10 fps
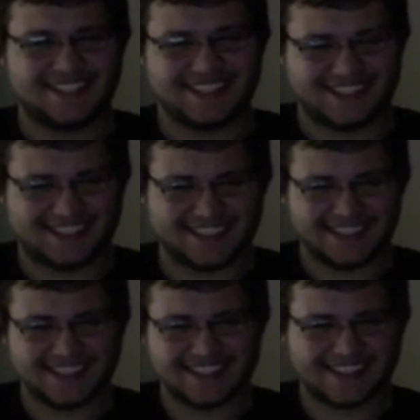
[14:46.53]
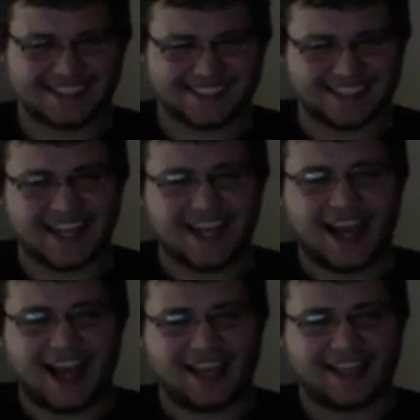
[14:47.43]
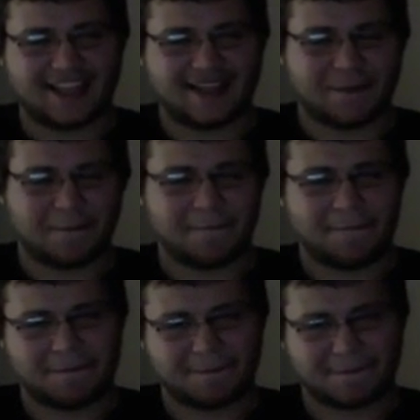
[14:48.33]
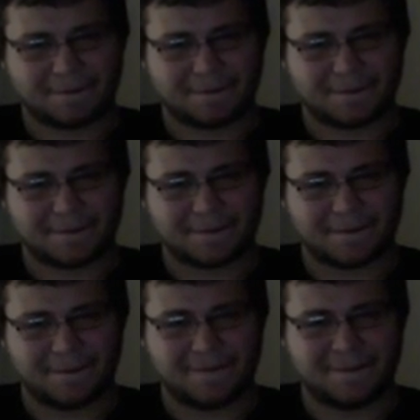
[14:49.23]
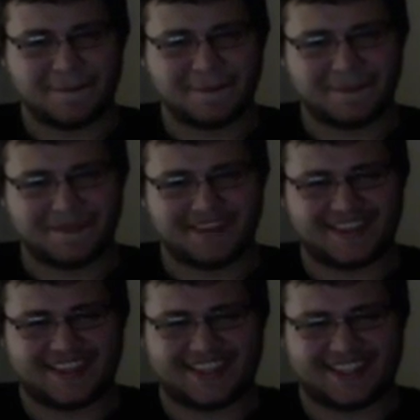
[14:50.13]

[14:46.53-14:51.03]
No words are spoken by the person on screen.